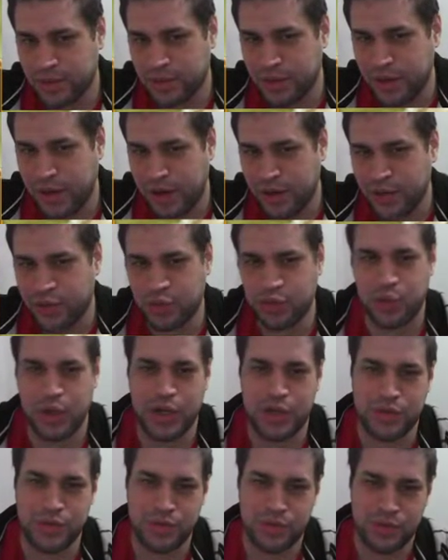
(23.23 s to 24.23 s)
are
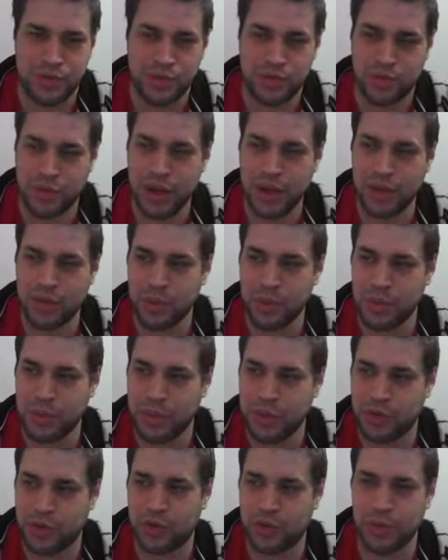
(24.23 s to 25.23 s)
strange why will
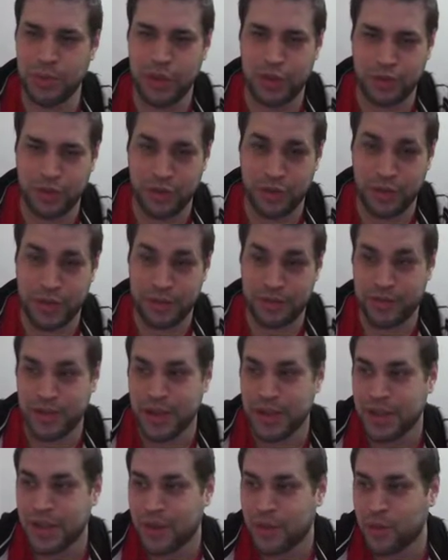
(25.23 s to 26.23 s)
be summoning from them?
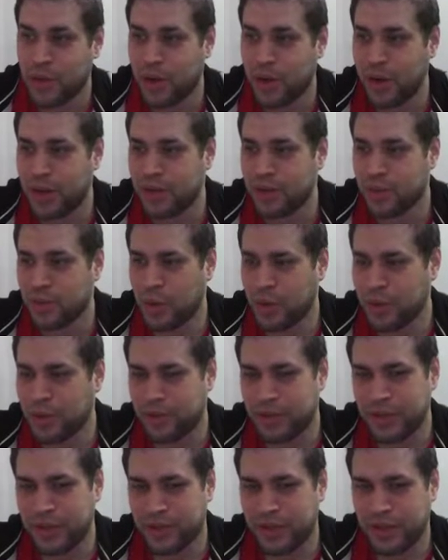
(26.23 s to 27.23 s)
Well, one
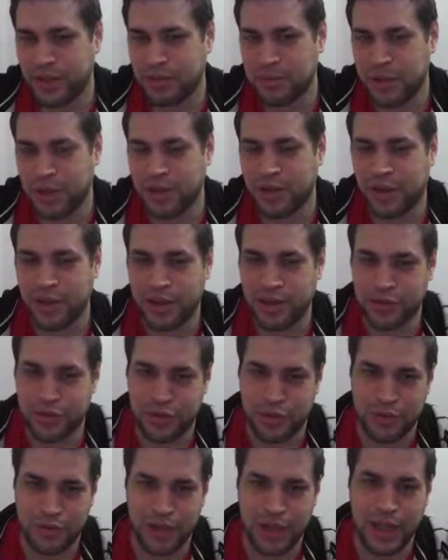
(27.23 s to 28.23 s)
of them can be gotten
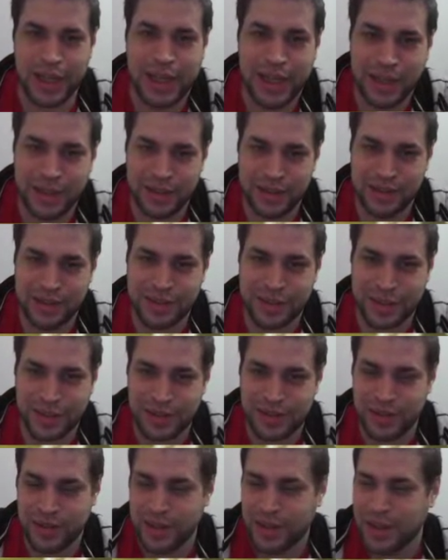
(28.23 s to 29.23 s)
from Valhalla
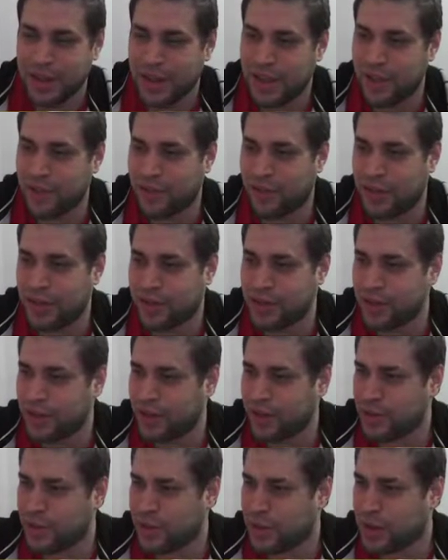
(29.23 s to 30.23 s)
Assault events,
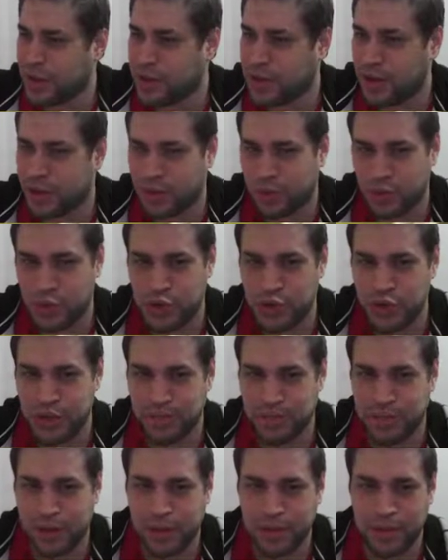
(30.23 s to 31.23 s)
the other I'm not so sure,
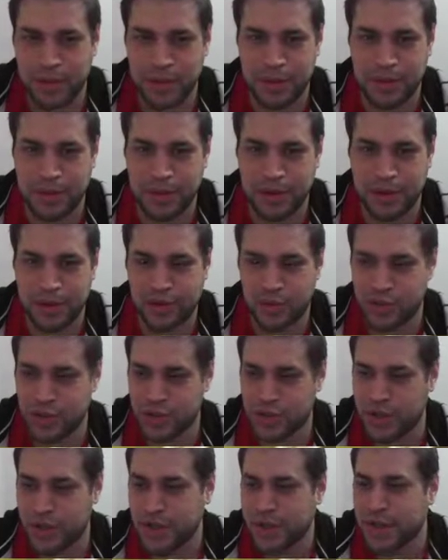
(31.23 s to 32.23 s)
probably, but not so
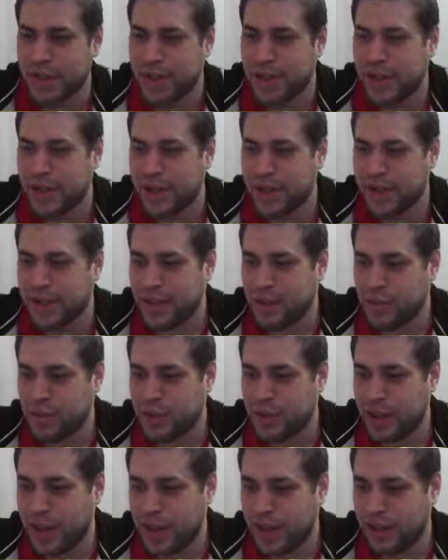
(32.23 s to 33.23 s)
sure. And then
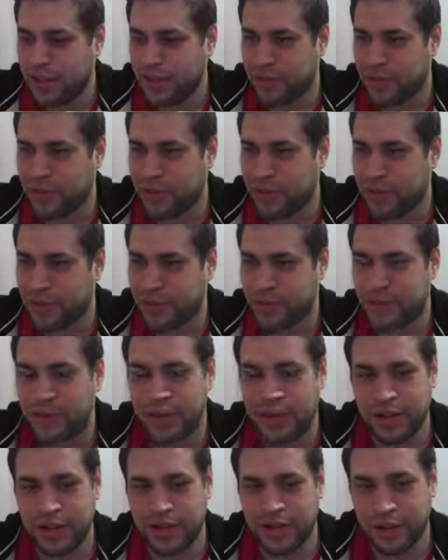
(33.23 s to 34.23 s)
we have these
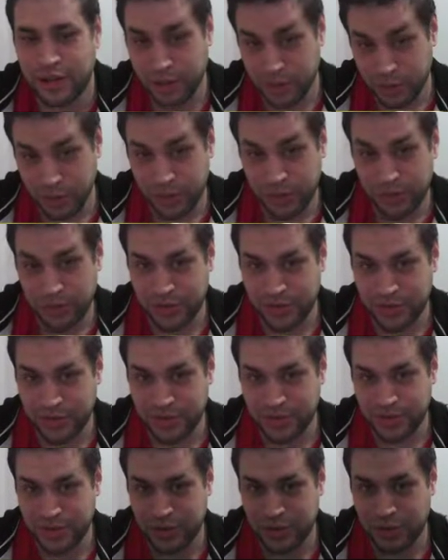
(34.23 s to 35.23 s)
girls
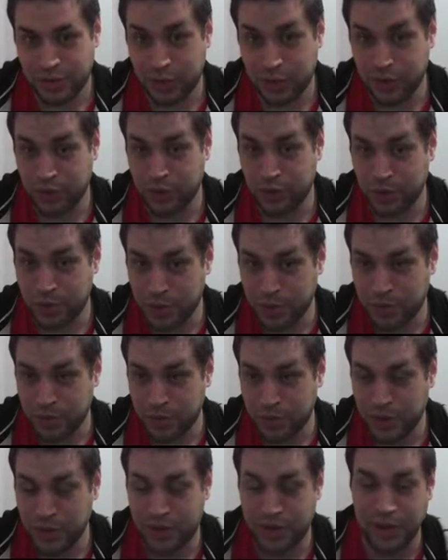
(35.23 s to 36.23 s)
to be
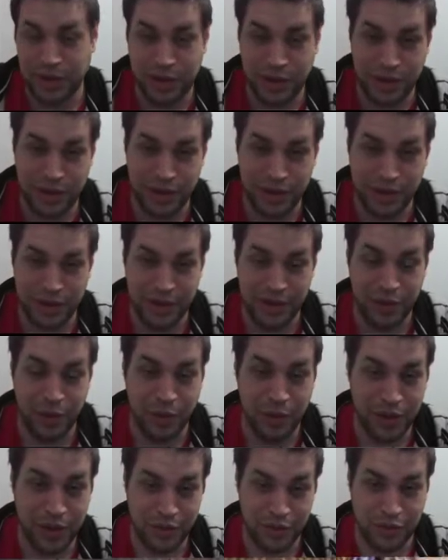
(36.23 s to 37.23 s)
summoned with the, the
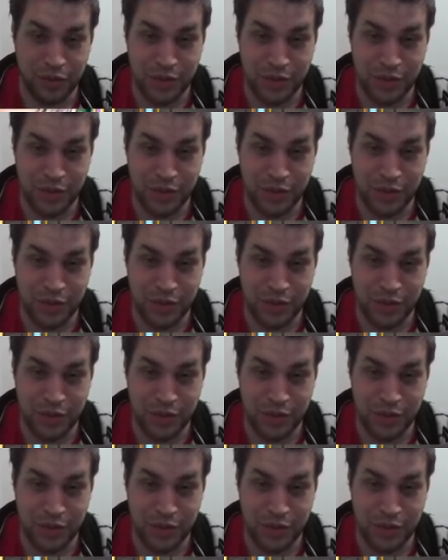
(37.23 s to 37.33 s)
youngest